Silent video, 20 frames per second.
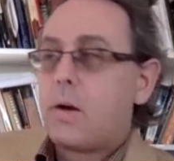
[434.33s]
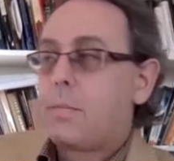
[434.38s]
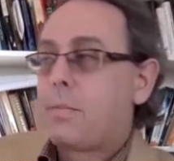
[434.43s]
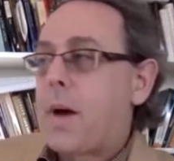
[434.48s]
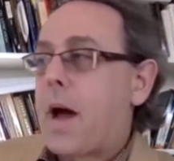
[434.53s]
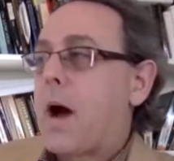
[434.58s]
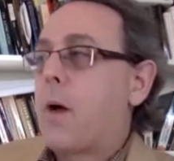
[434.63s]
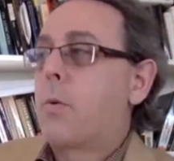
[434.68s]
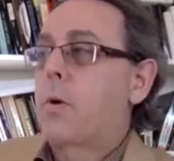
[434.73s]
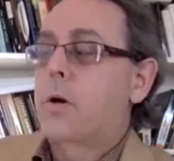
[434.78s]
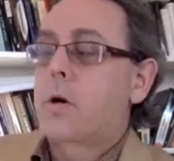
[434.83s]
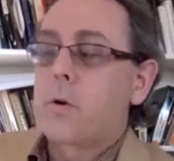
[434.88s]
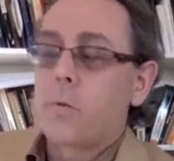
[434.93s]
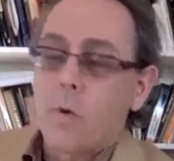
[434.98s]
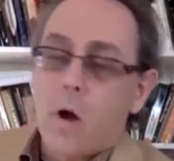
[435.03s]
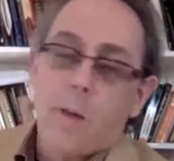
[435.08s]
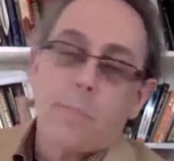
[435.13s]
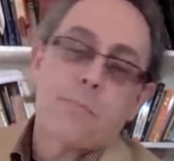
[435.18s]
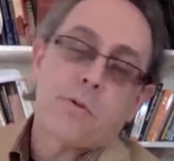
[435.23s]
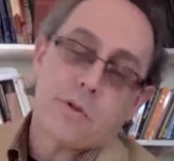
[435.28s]
Power
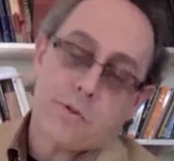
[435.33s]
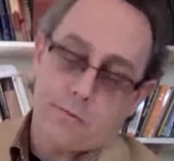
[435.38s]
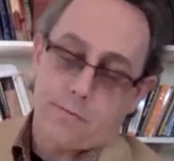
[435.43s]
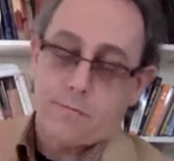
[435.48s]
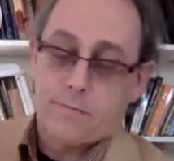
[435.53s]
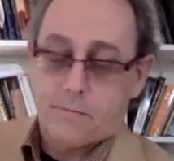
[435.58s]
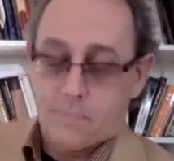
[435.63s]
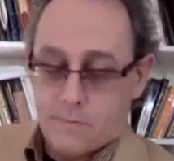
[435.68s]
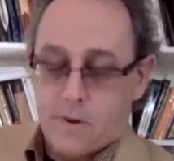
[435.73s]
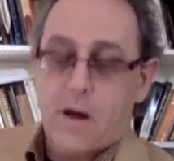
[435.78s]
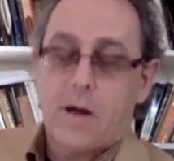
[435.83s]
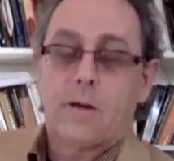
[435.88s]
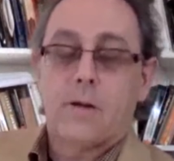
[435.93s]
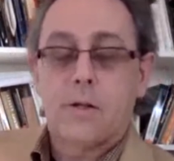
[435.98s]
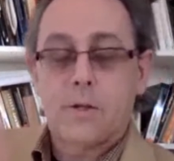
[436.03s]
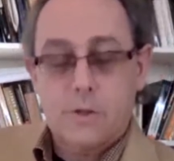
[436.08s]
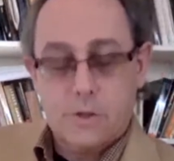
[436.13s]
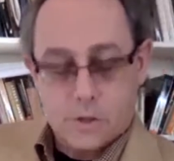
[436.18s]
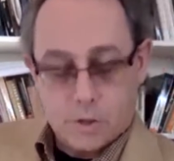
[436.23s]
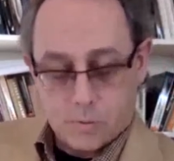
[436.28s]
corrupts,
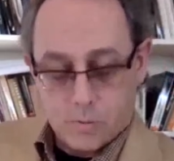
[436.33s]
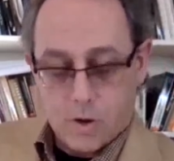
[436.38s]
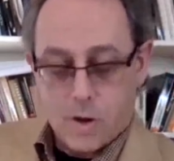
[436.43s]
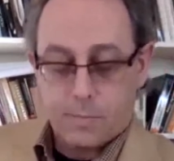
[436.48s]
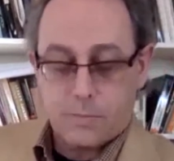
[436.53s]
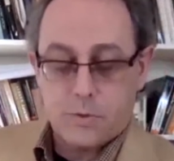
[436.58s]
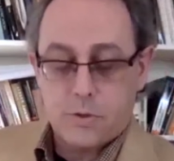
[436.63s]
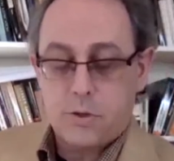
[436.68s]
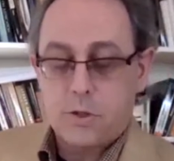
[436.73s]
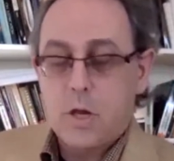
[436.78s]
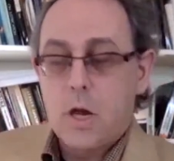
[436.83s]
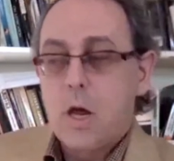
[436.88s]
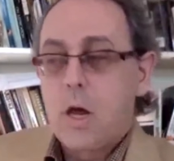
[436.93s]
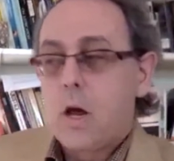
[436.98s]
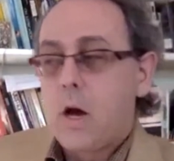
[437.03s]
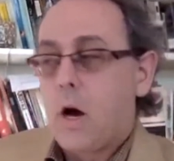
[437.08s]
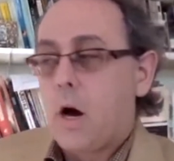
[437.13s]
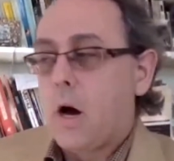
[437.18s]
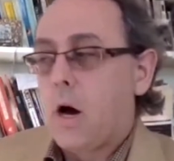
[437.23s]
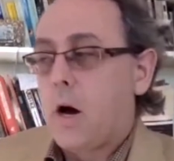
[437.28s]
violence corrupts.
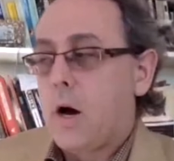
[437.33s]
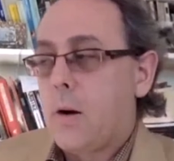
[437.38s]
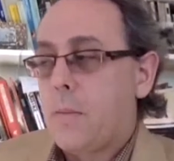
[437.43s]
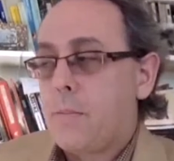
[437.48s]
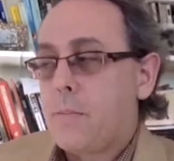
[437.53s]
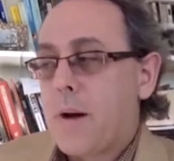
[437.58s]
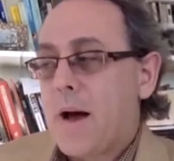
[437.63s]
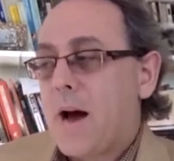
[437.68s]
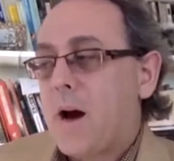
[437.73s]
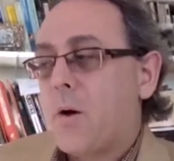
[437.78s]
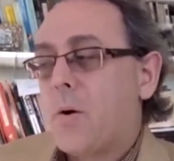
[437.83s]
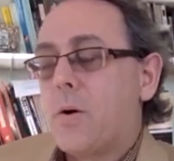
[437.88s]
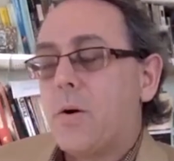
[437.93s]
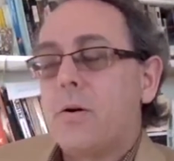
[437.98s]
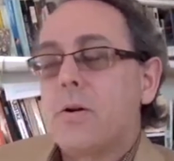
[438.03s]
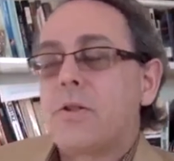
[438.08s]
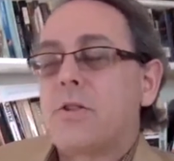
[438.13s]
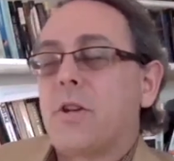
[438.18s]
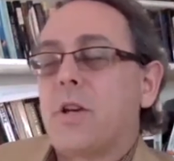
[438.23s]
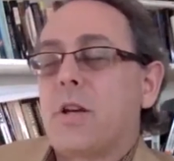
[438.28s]

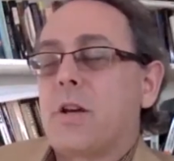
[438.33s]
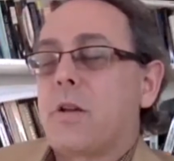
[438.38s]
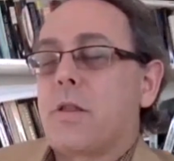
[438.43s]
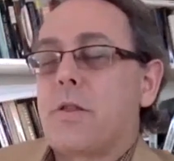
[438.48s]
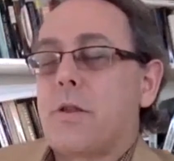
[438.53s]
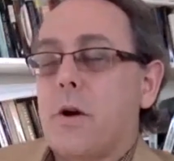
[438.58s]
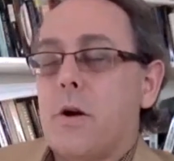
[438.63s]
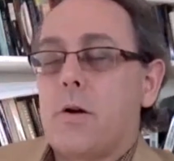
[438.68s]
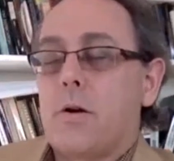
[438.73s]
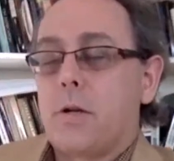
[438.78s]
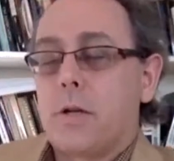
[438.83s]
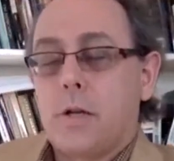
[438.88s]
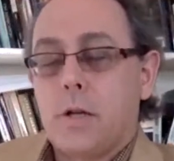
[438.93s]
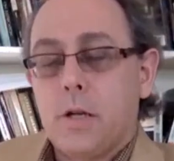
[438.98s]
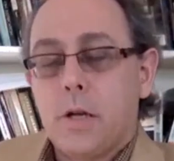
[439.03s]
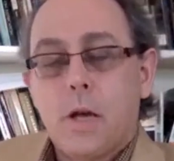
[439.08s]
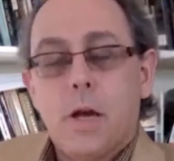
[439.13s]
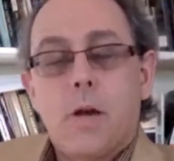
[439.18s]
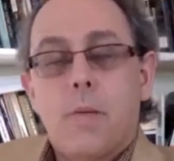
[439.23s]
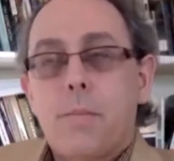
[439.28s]
Power is like
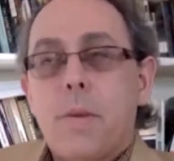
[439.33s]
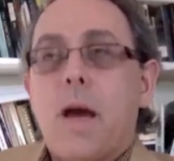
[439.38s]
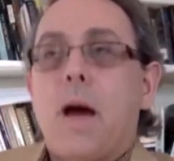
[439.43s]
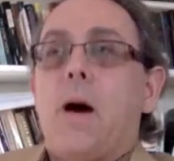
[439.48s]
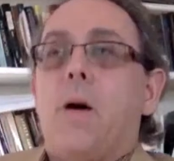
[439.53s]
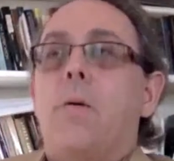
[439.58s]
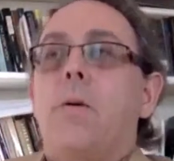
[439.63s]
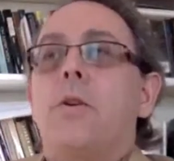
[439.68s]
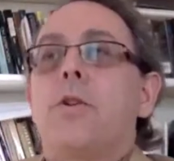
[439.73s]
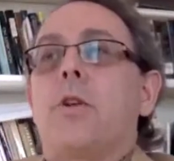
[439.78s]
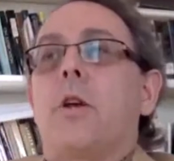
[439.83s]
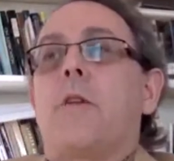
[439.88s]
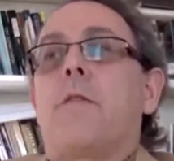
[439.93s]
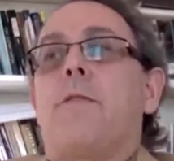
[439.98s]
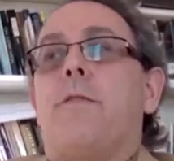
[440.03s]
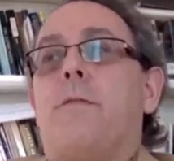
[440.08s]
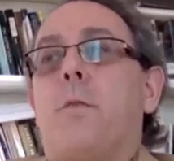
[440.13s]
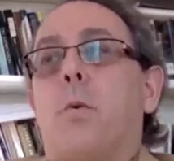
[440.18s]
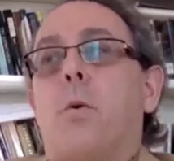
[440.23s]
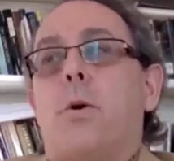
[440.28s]
authority. Power is like
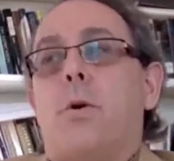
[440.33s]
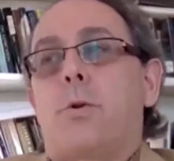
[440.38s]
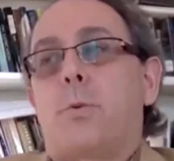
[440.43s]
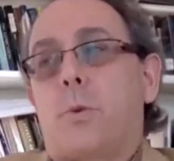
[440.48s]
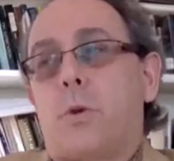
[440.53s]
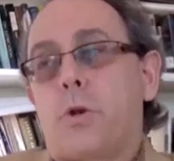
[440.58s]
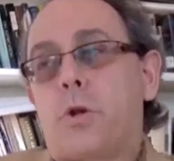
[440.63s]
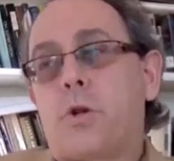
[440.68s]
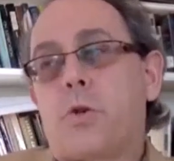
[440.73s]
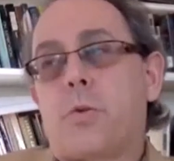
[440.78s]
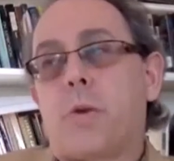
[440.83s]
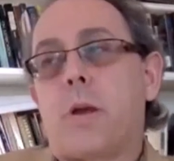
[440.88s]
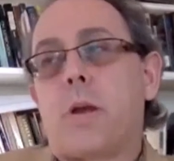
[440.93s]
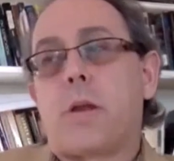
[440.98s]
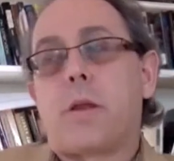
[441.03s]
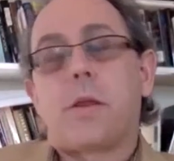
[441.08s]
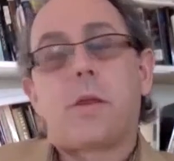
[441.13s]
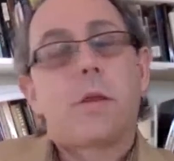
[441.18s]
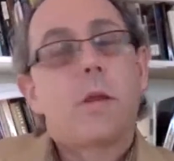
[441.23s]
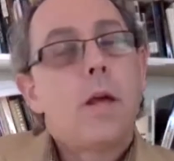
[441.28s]
force or
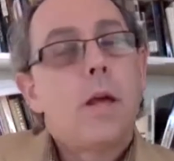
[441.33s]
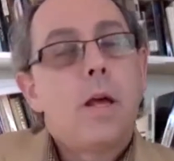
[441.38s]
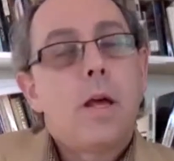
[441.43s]
strength.